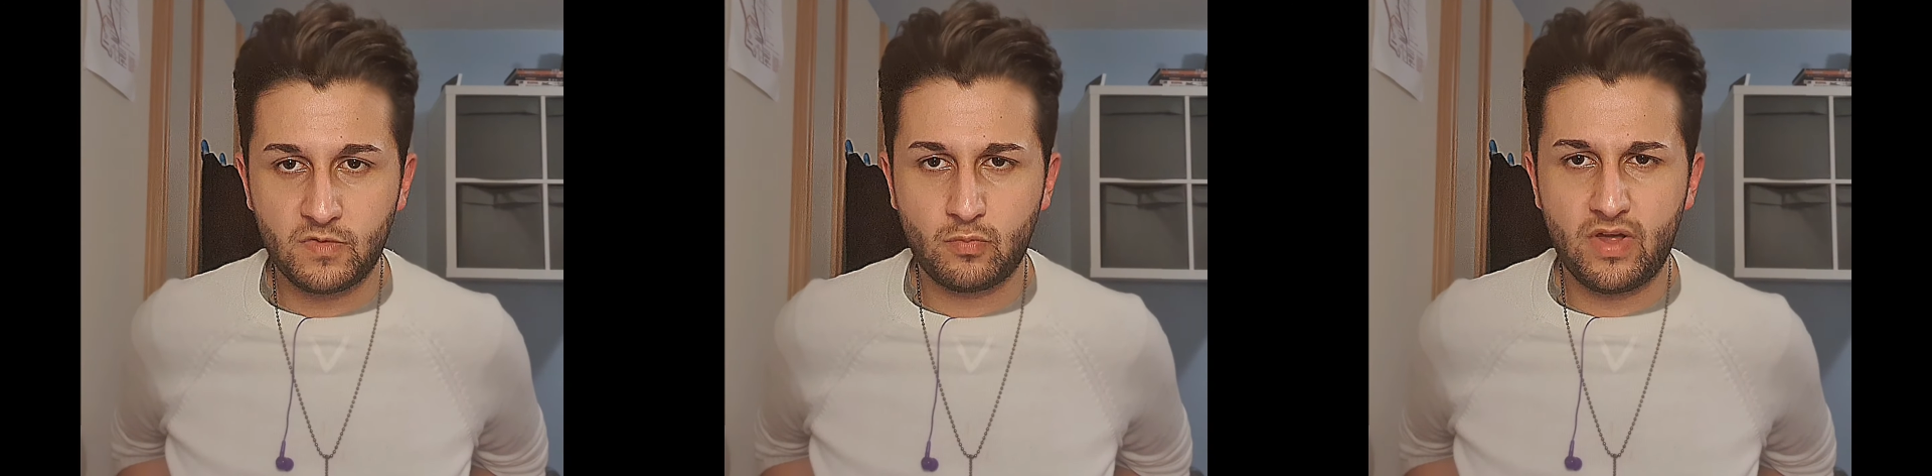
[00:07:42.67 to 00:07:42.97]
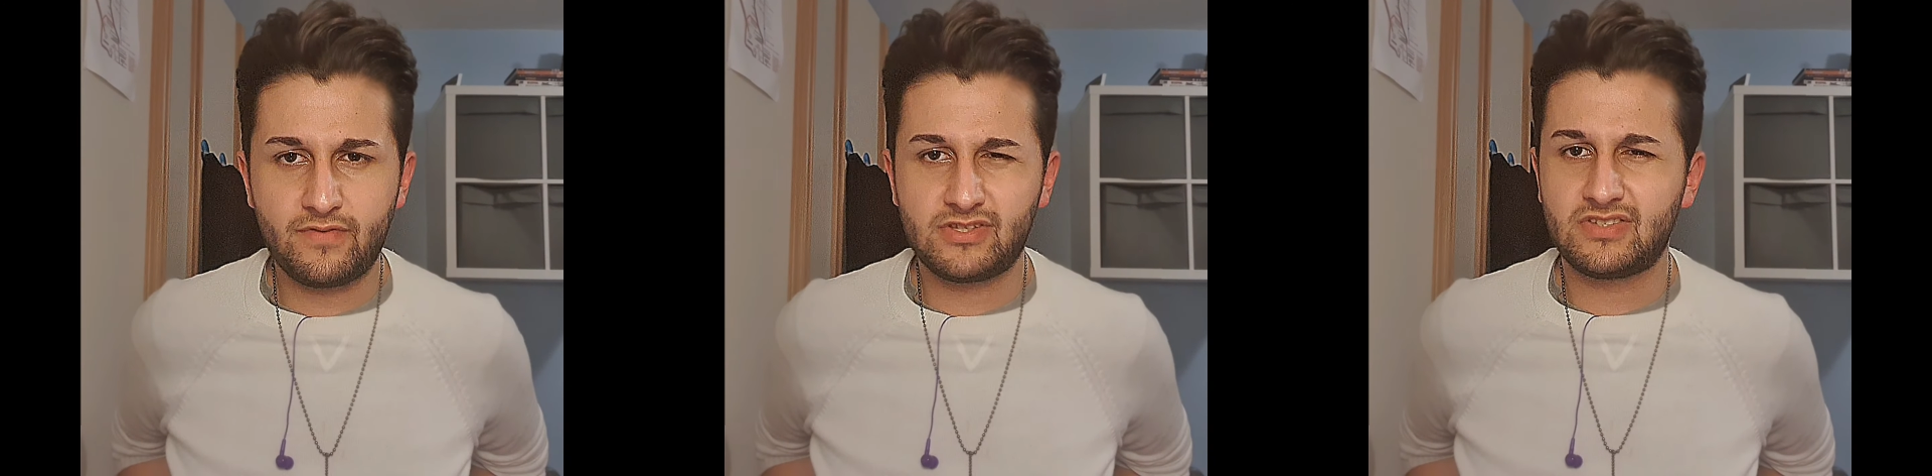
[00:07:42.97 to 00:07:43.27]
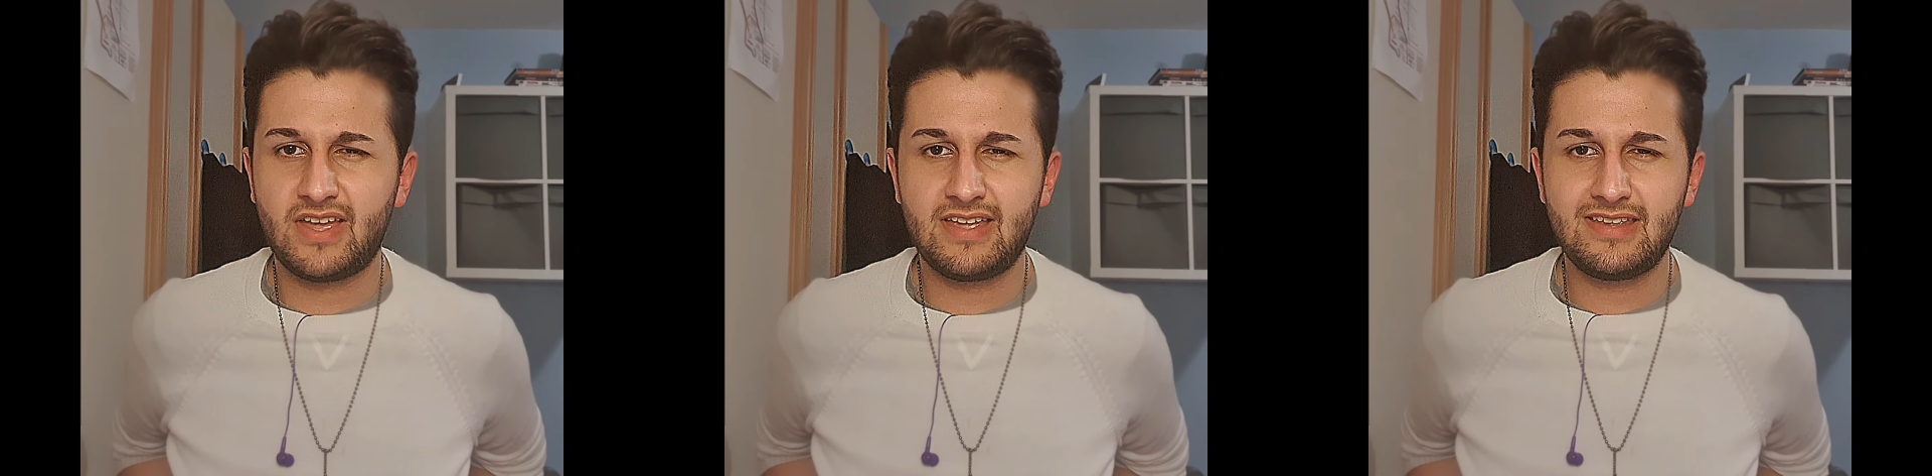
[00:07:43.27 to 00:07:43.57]
And the weather
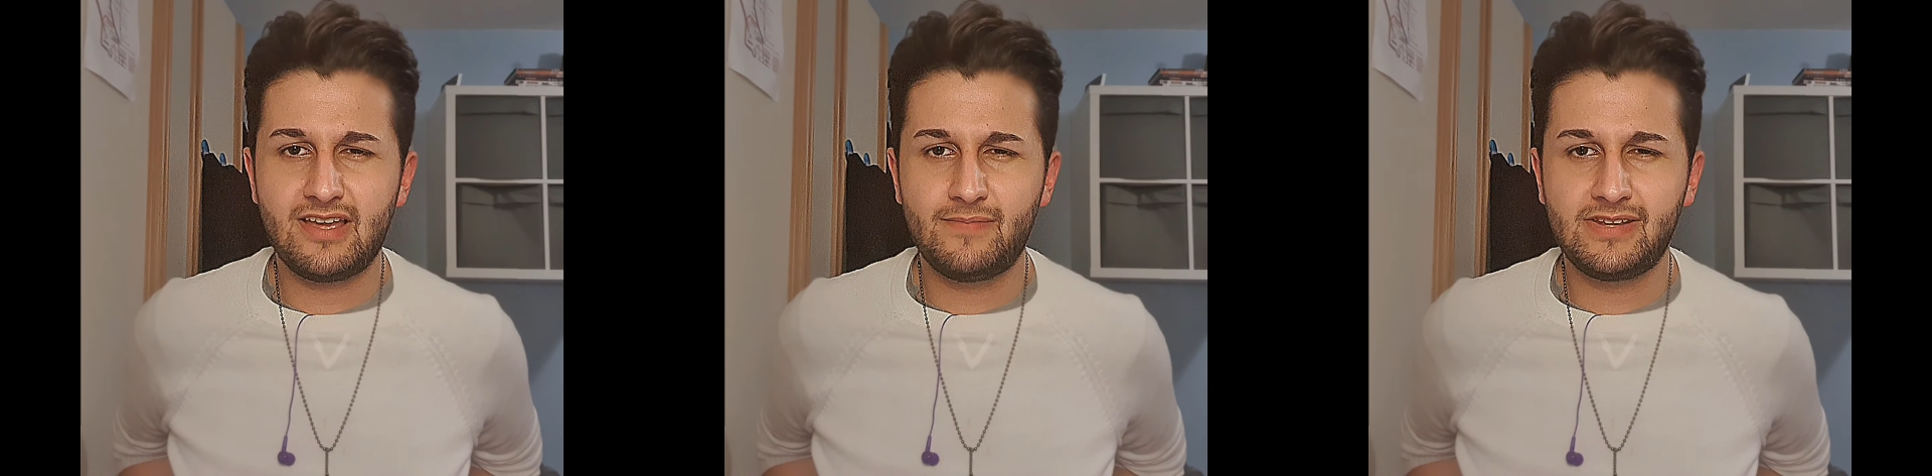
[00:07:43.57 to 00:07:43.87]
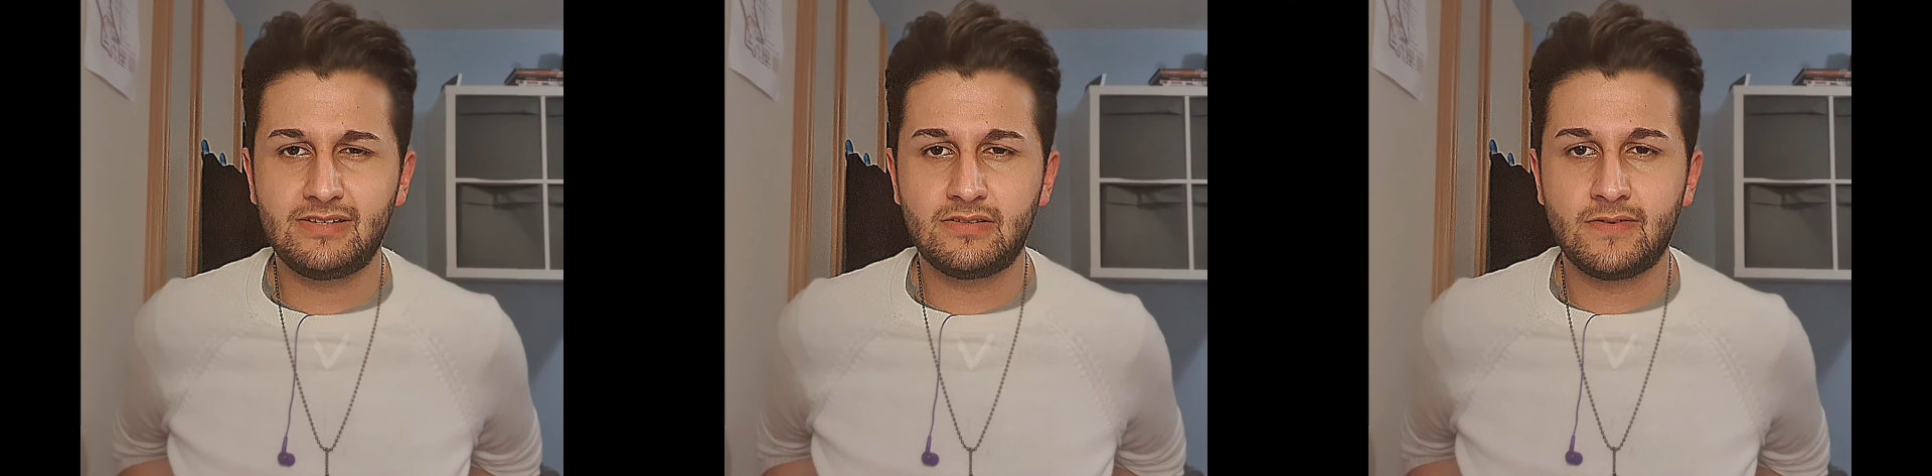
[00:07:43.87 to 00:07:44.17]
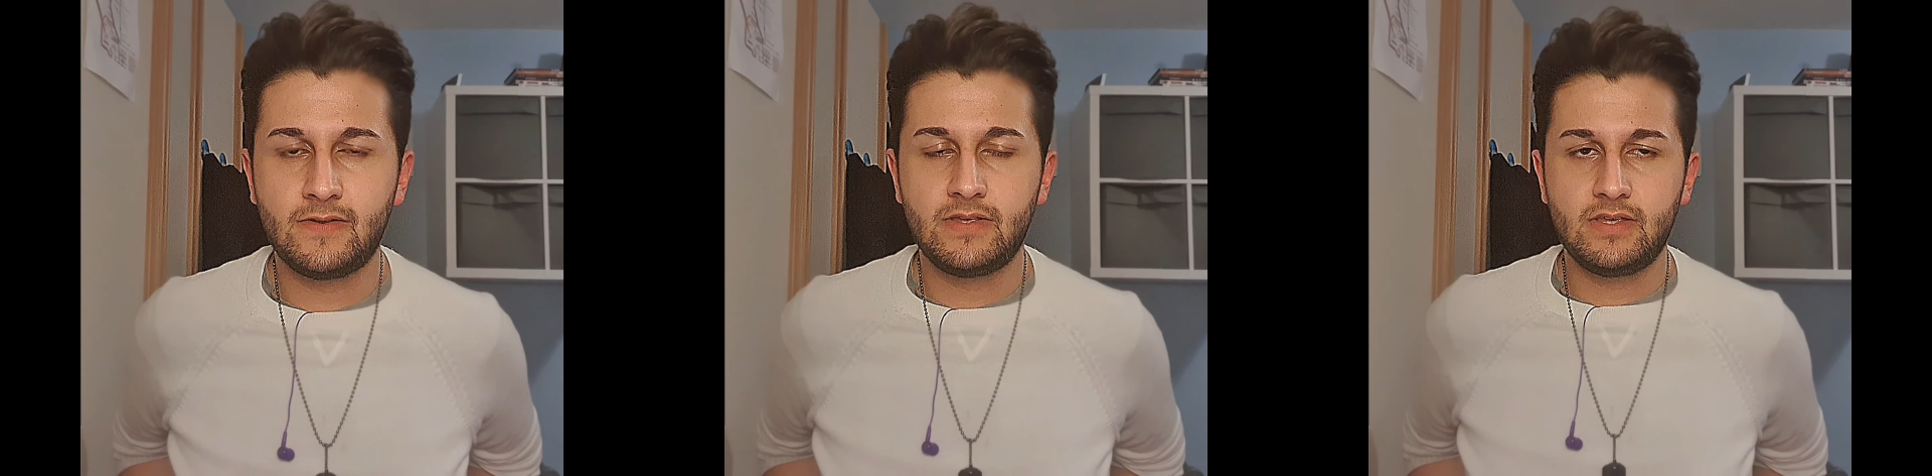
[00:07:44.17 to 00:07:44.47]
today, I mean,
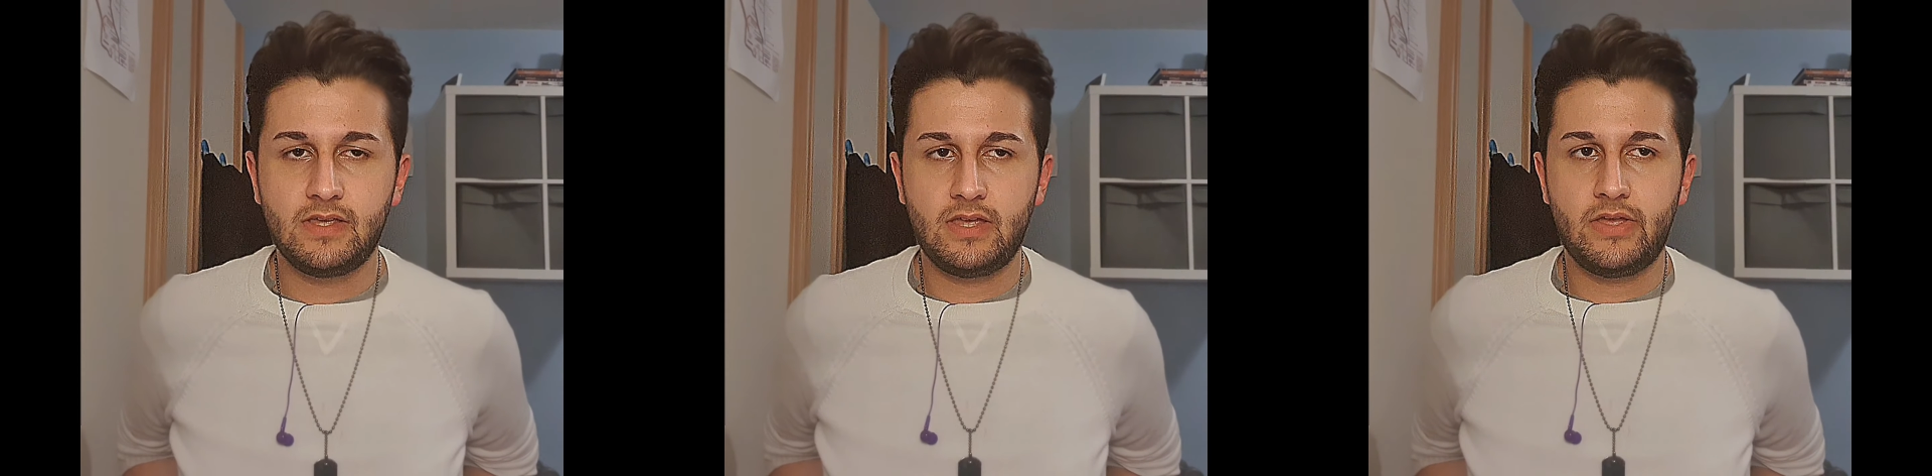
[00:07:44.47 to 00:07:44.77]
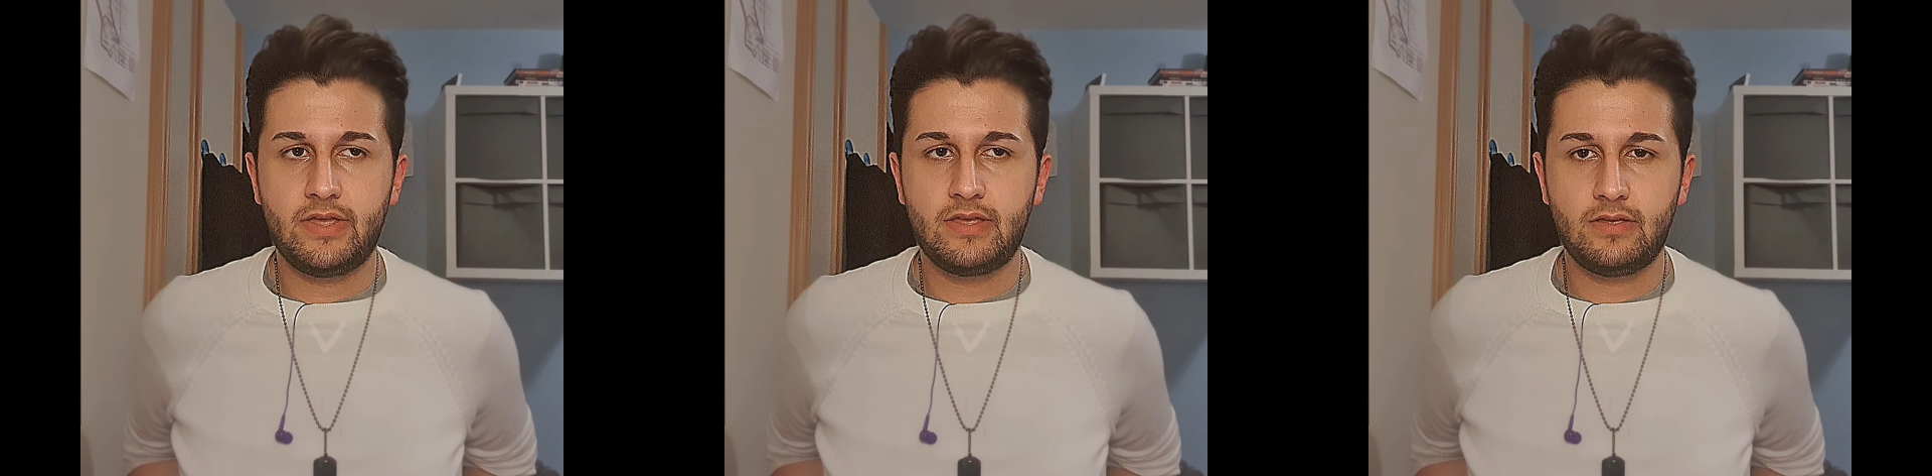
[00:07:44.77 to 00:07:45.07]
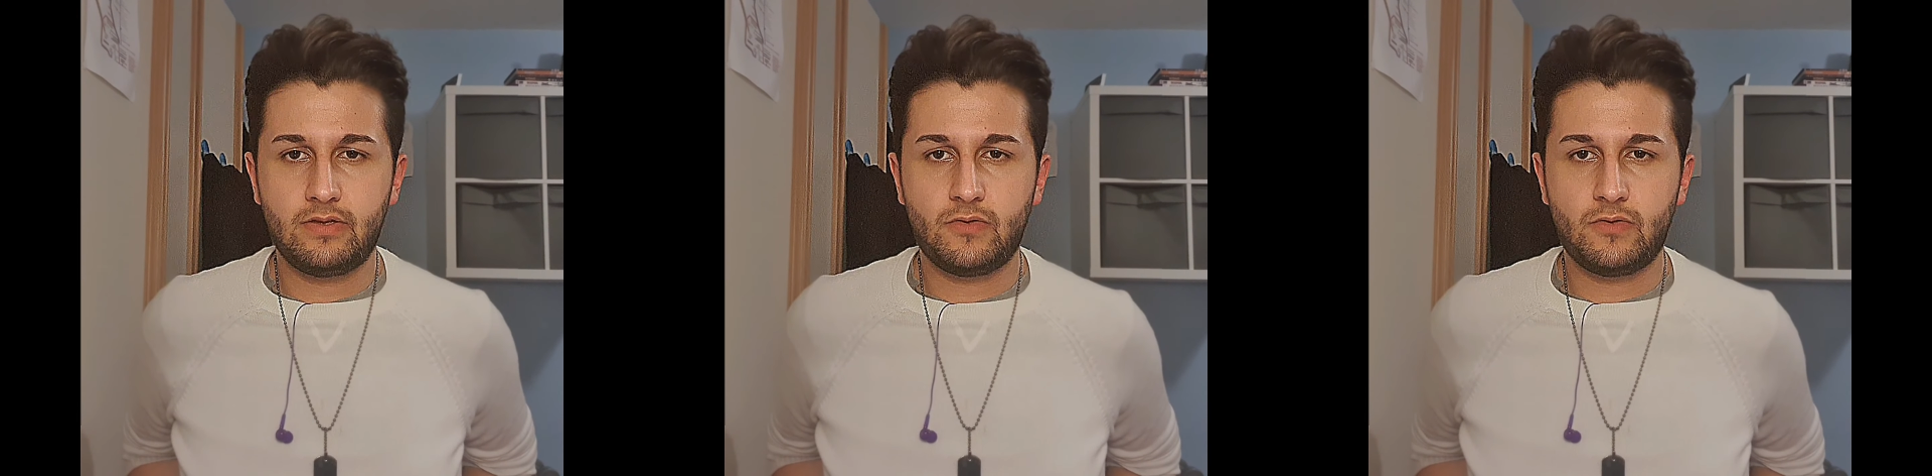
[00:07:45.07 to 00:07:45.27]
it